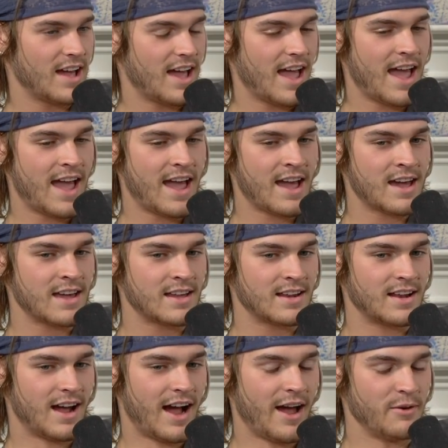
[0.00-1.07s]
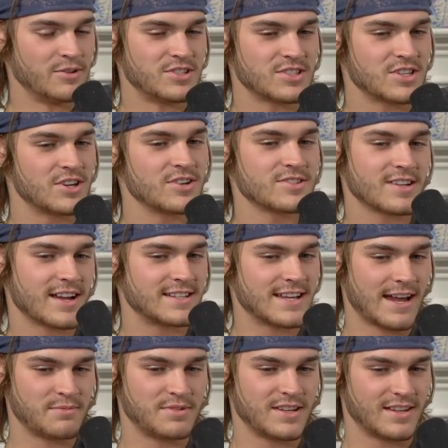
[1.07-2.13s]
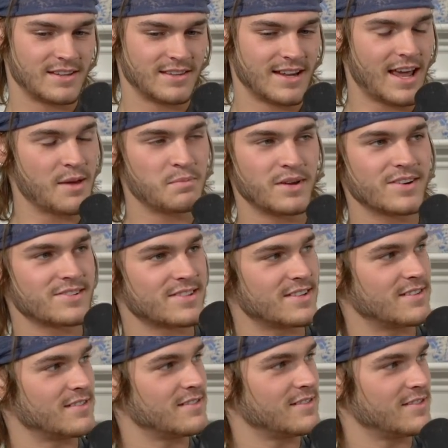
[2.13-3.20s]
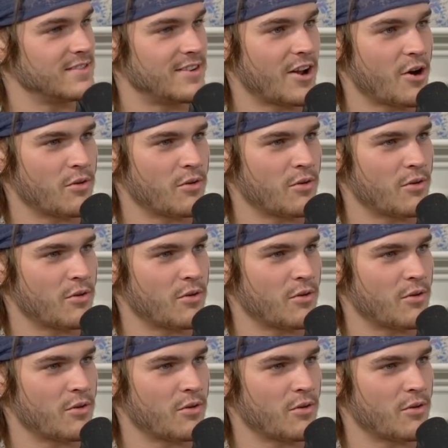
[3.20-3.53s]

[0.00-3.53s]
and I was just curious, and I typed in the name Pierson. You know